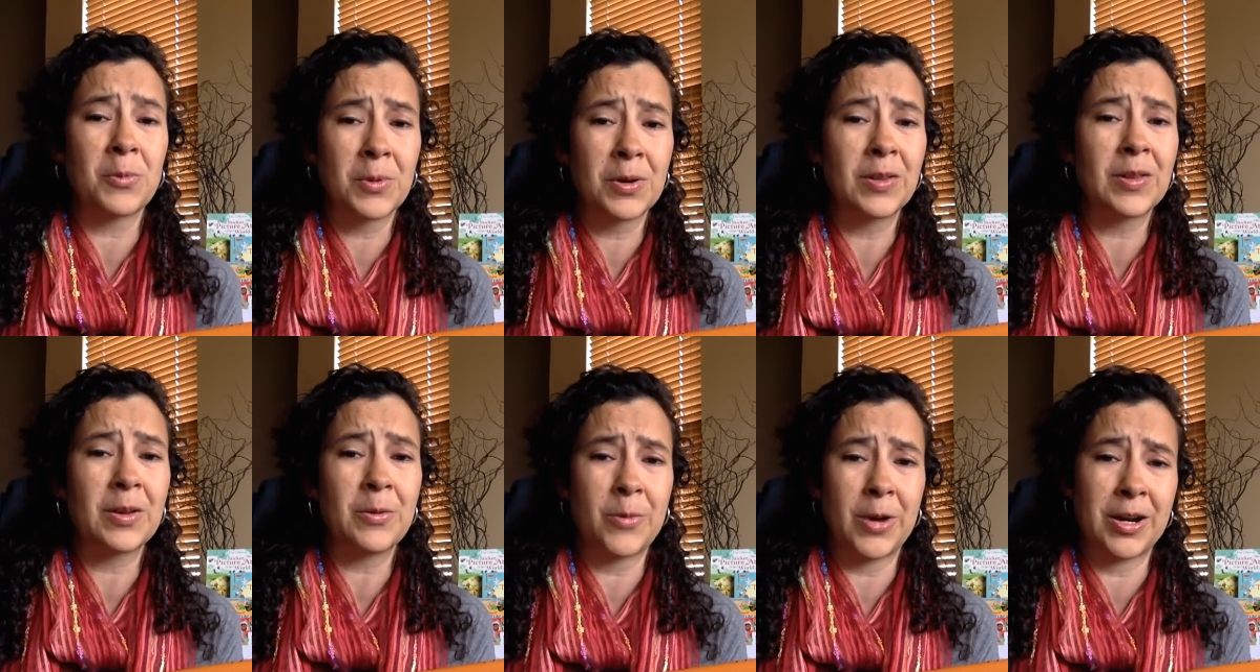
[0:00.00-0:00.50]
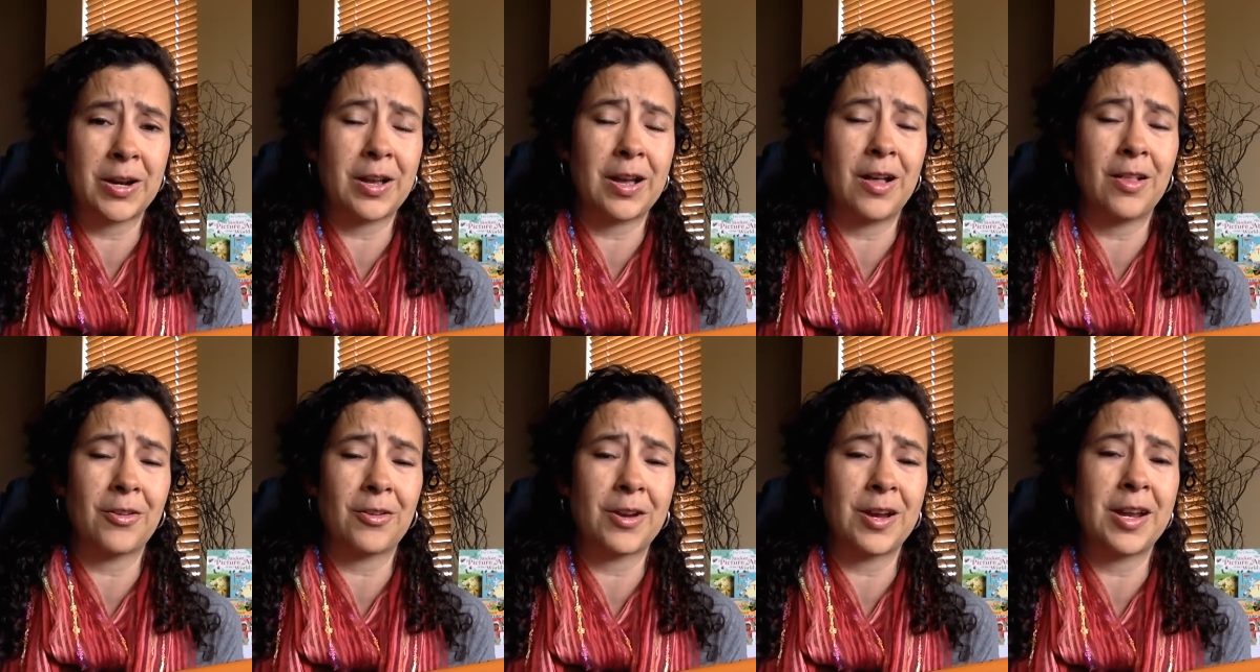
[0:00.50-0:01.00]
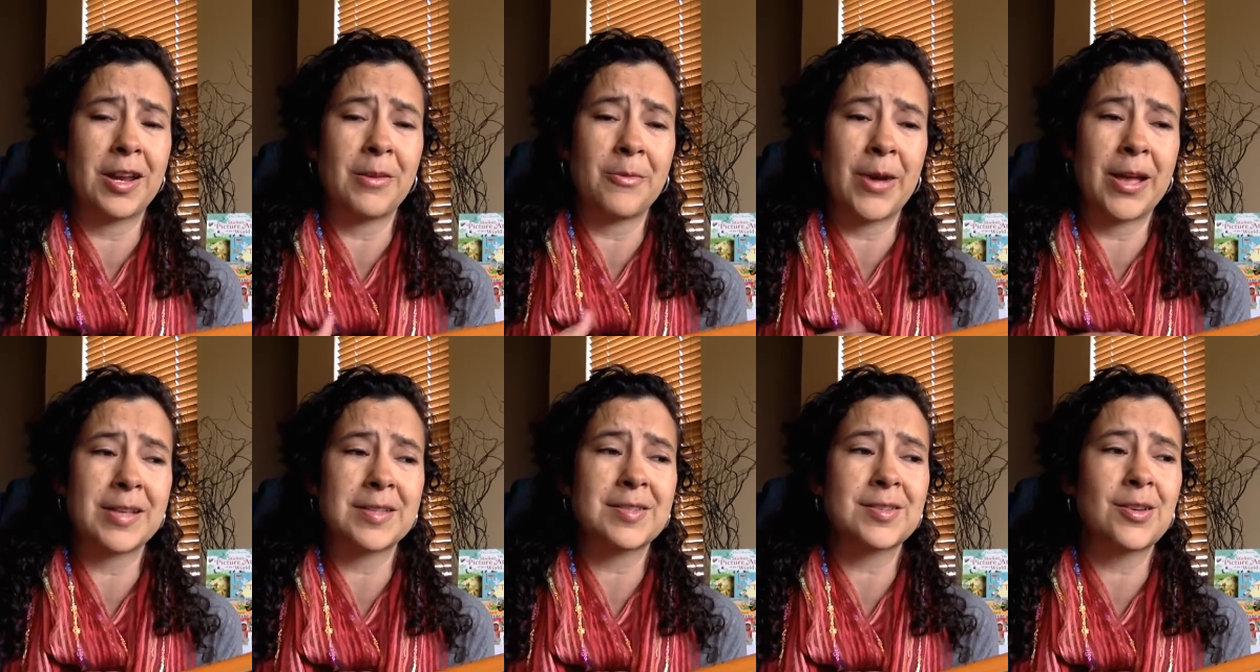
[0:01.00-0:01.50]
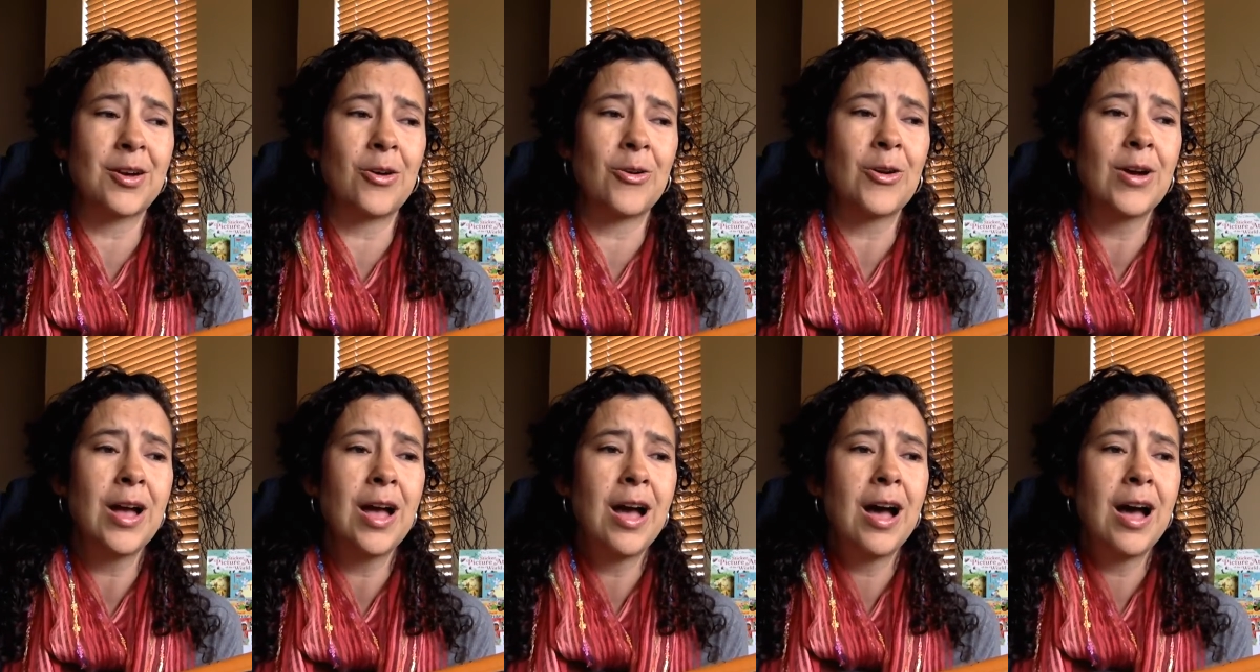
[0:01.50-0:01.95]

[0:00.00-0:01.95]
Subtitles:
really want to color anyway. So